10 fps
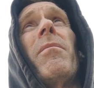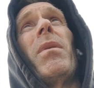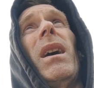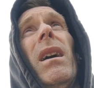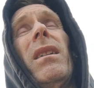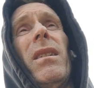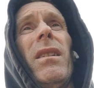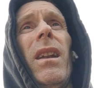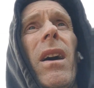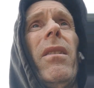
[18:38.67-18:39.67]
But
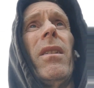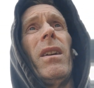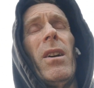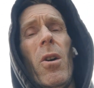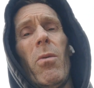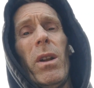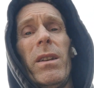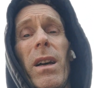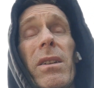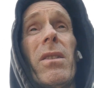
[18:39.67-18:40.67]
what it
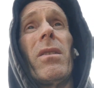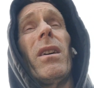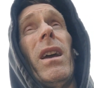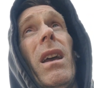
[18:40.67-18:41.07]
does